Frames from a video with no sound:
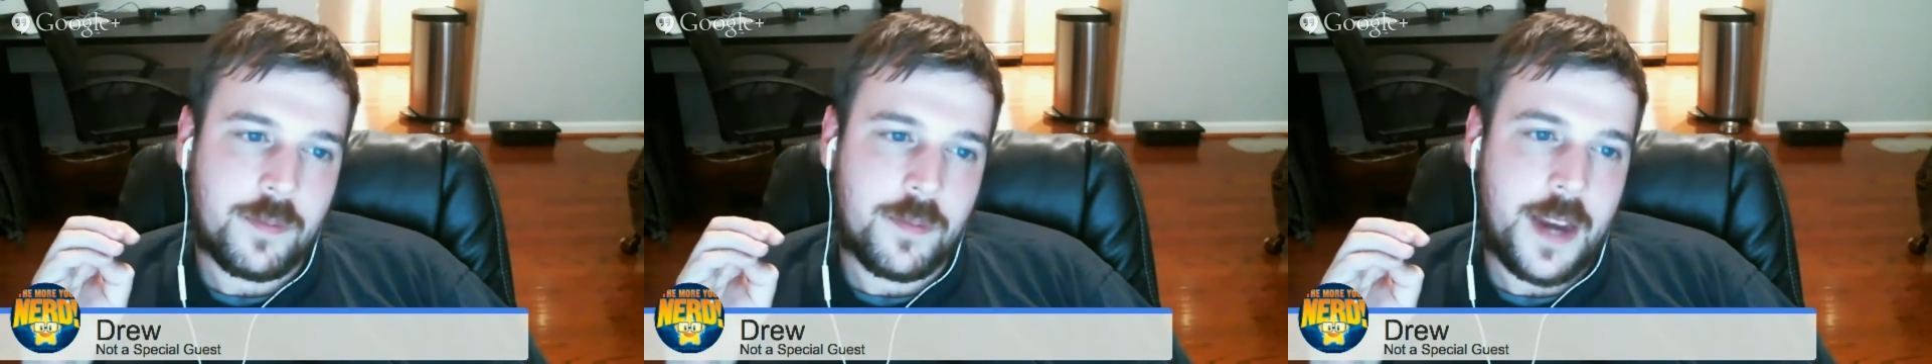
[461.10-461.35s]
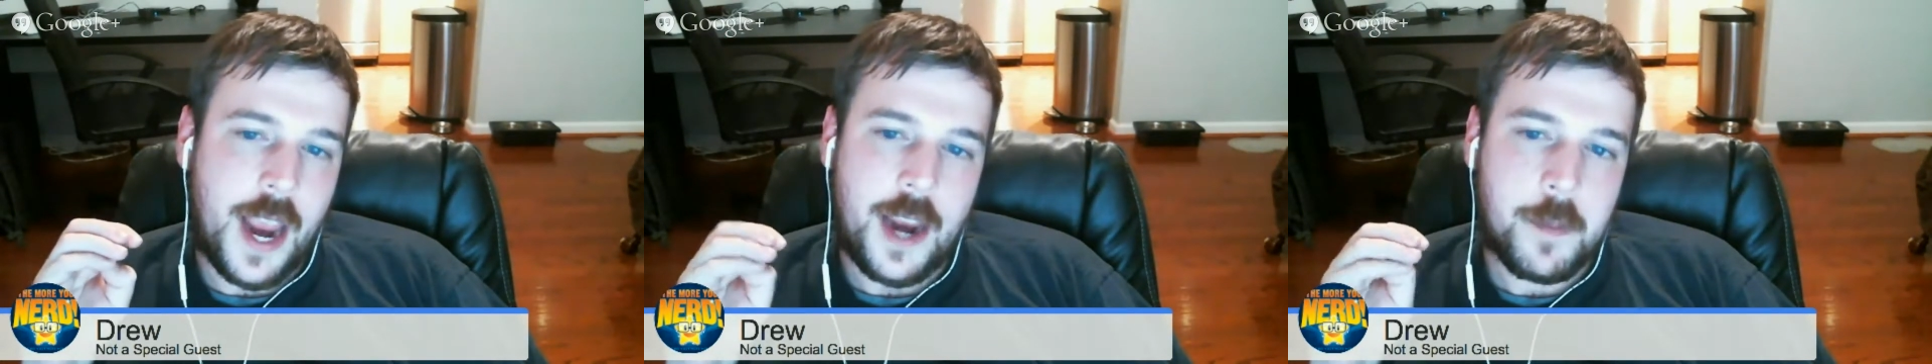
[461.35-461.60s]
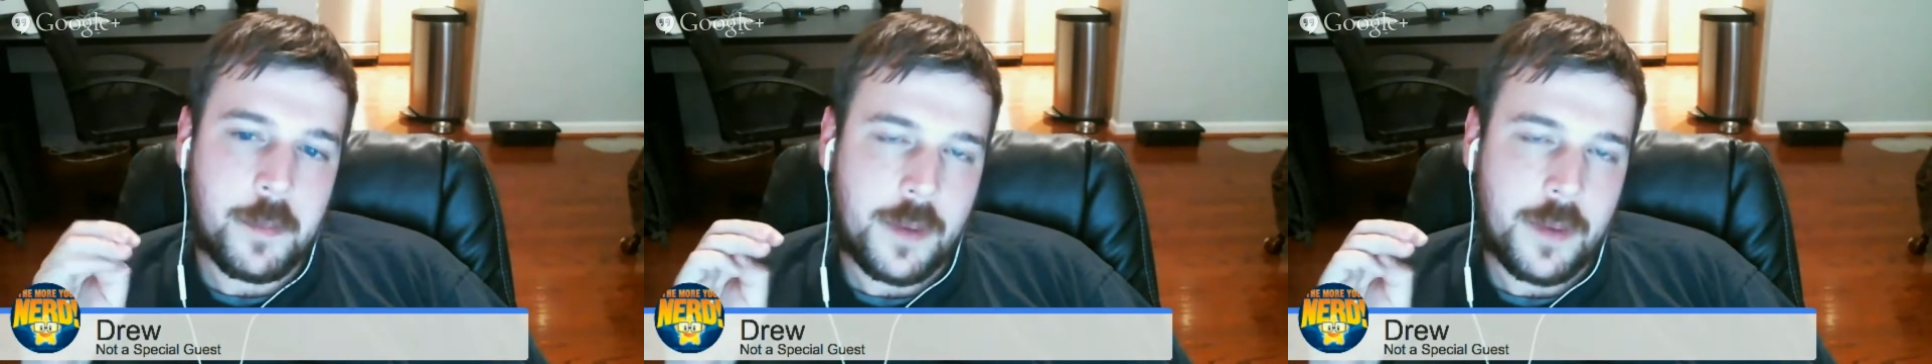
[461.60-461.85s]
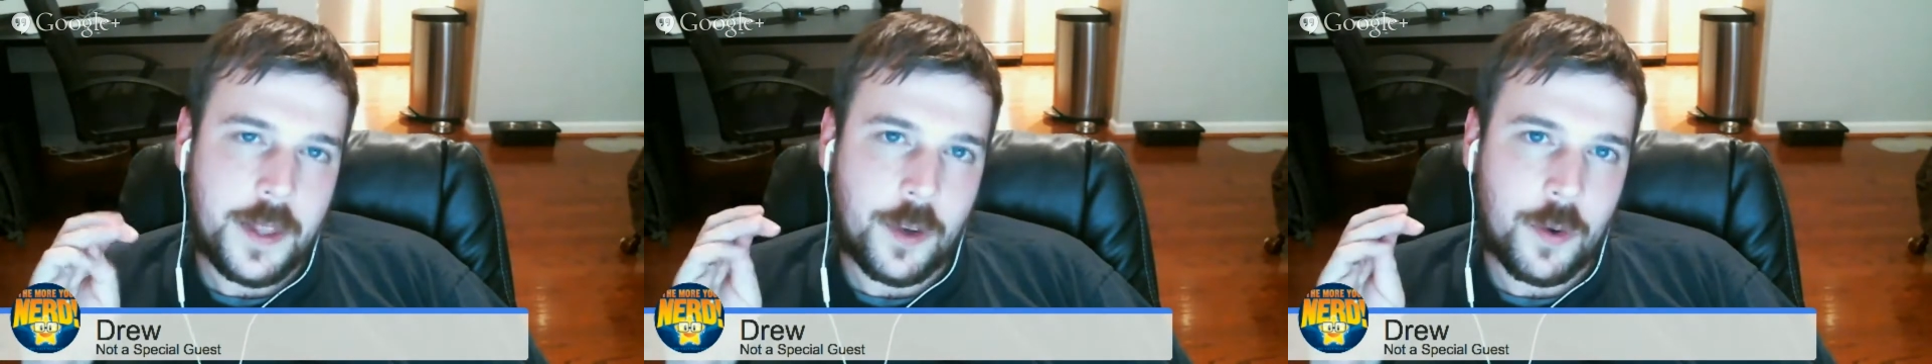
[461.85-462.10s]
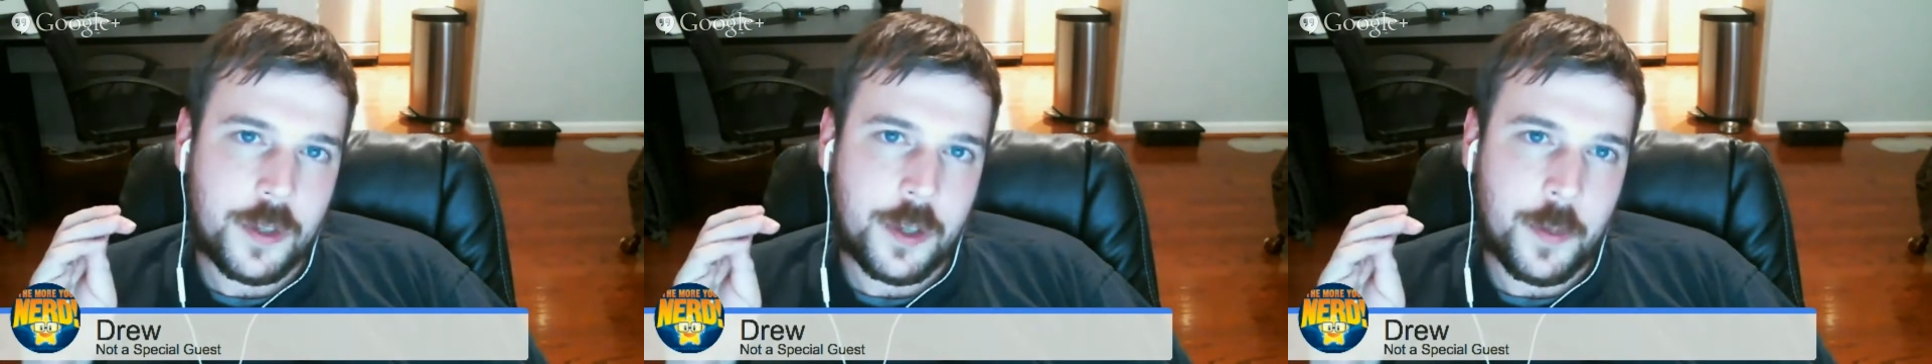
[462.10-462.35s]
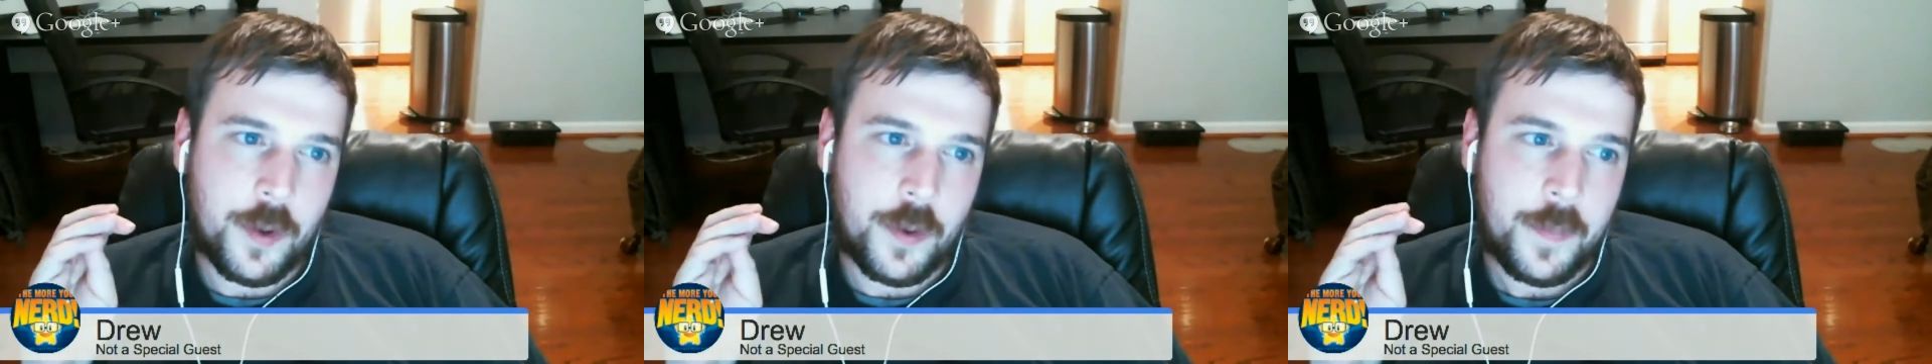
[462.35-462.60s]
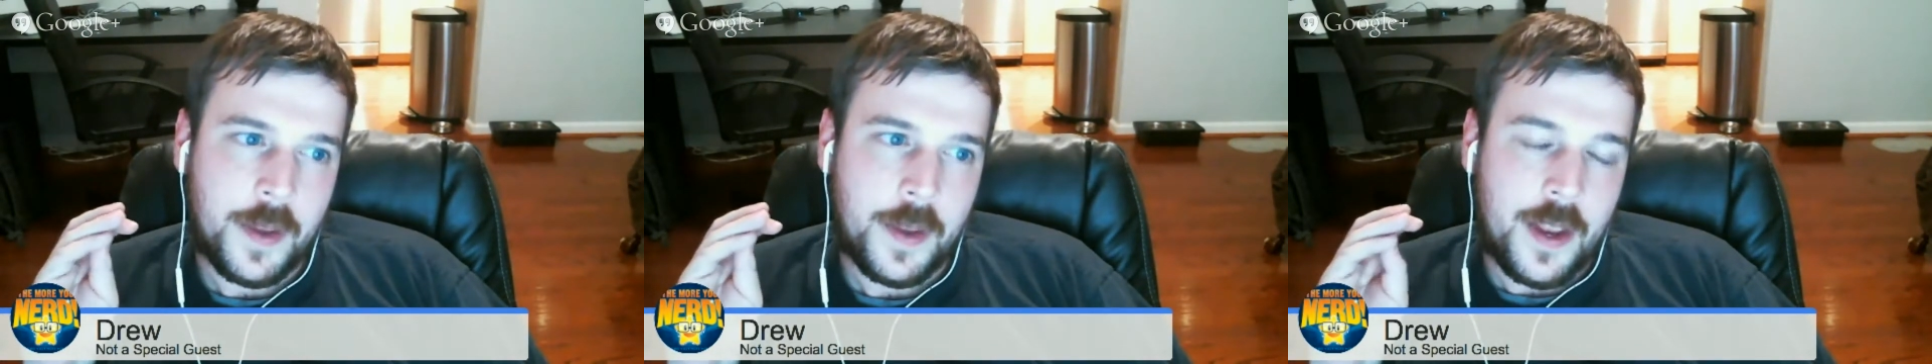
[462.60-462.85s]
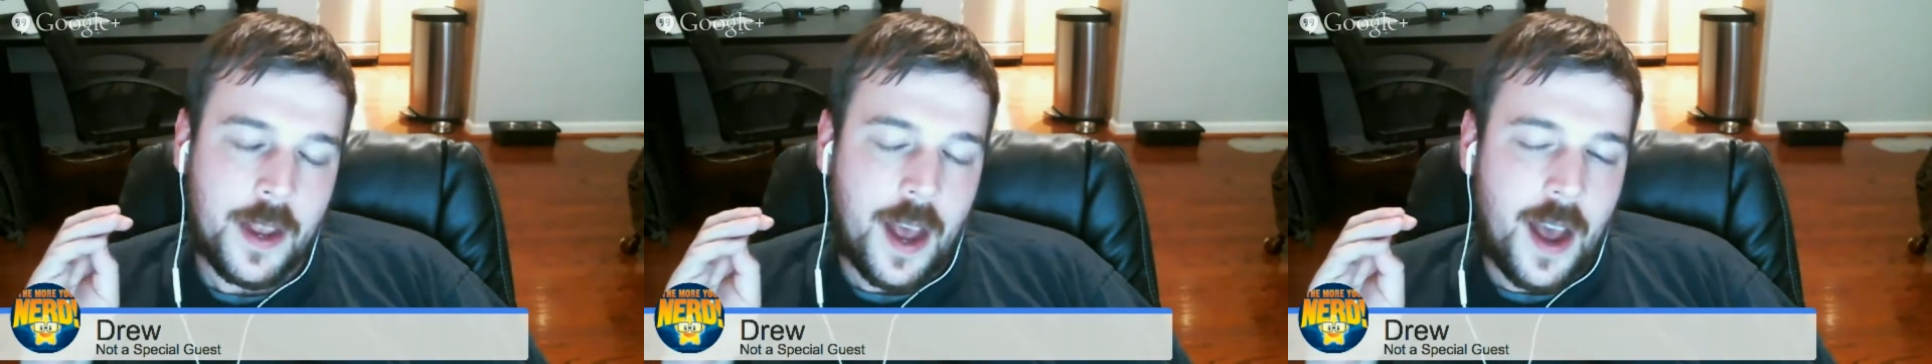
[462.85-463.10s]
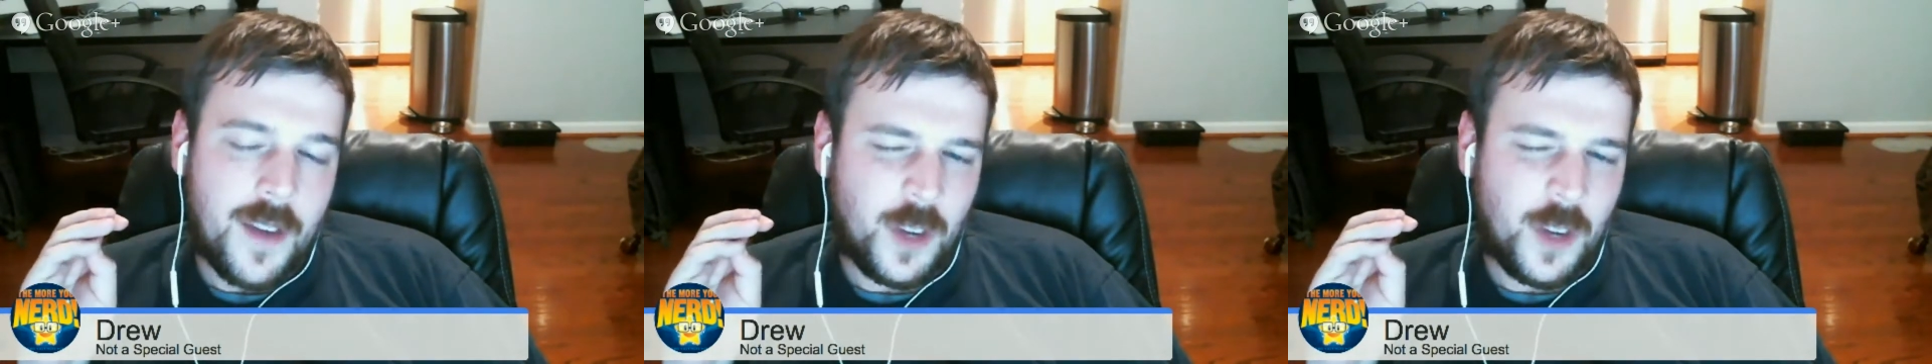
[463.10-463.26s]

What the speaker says: game in the Crucible. I've